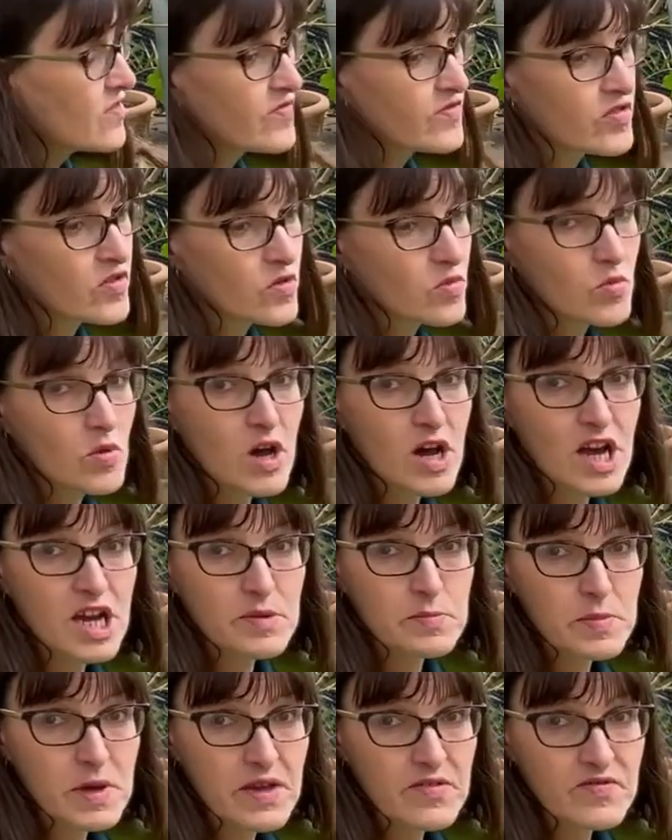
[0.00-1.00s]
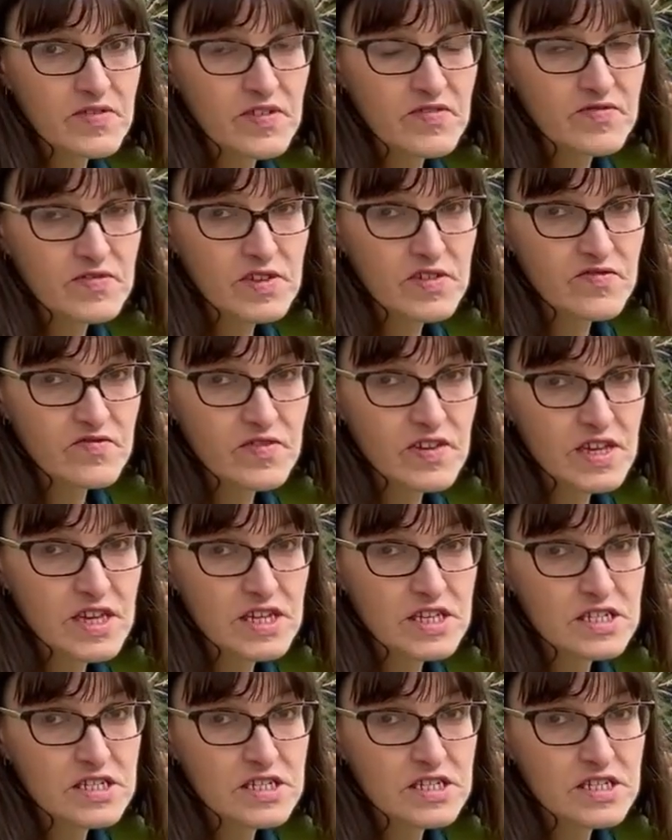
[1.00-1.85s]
foot wide by 50 feet,